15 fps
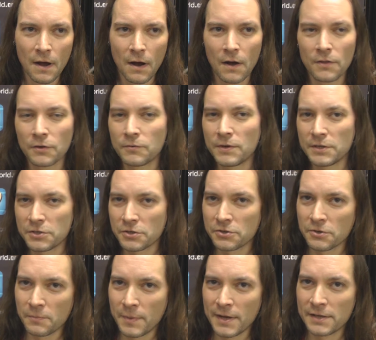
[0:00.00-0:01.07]
all the creatures
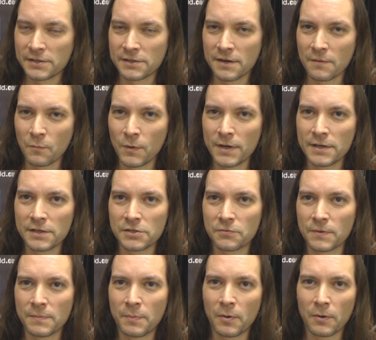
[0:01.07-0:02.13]
are based on witness
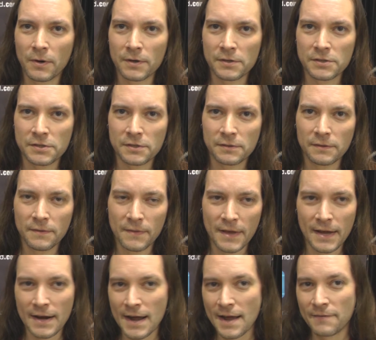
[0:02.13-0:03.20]
reports
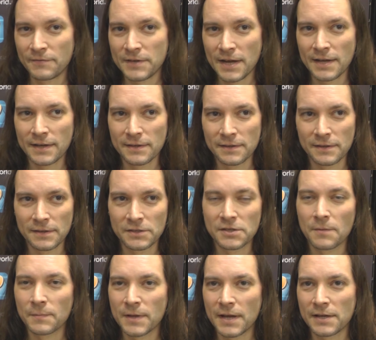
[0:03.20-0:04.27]
that I've taken, in
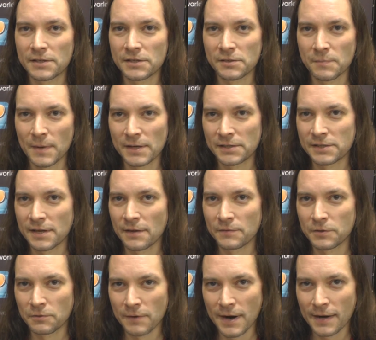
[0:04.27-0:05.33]
some cases myself
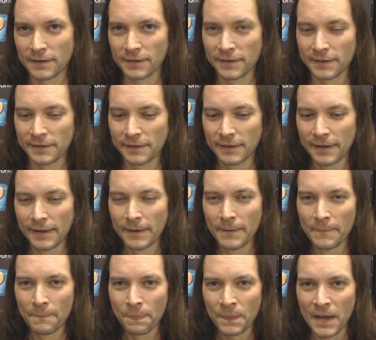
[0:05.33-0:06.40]
directly,
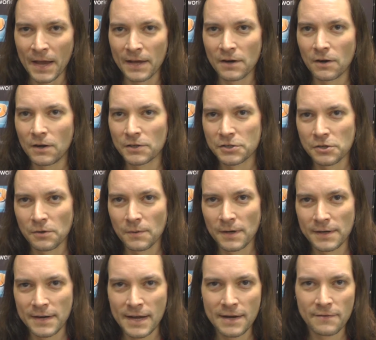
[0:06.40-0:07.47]
and also
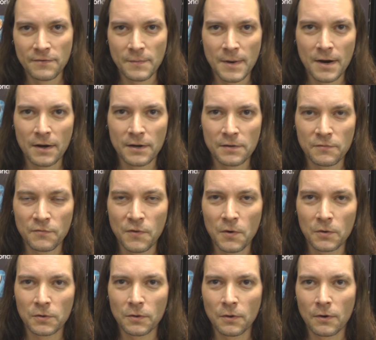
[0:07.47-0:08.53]
on Native American
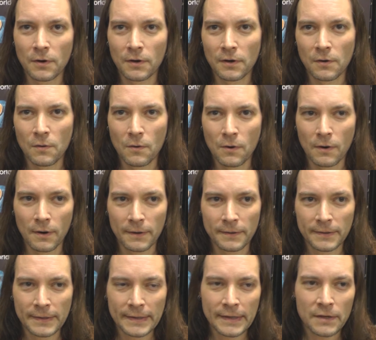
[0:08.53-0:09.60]
folklore or
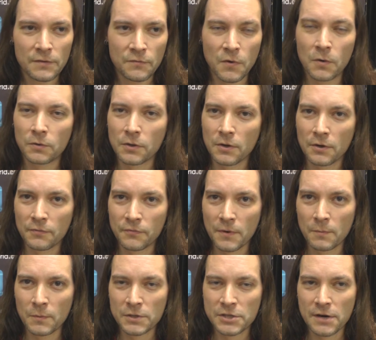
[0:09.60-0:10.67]
folklore
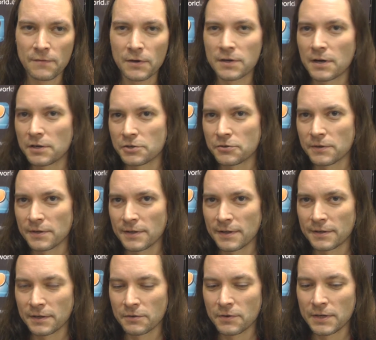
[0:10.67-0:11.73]
from whichever country
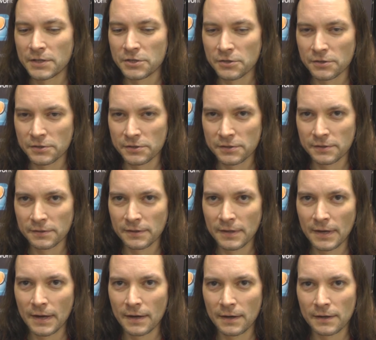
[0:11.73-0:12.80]
that the creatures
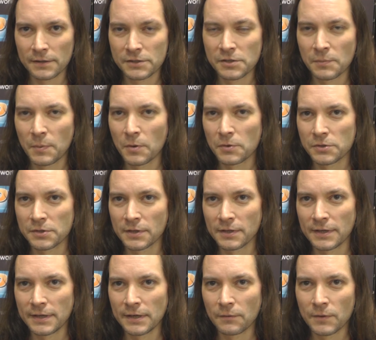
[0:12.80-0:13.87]

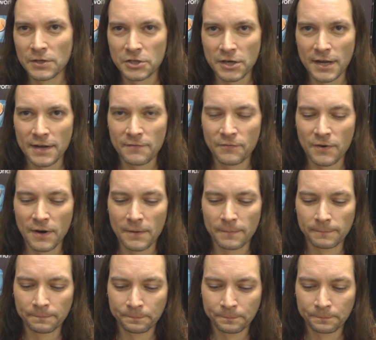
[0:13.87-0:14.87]
supposedly originate from.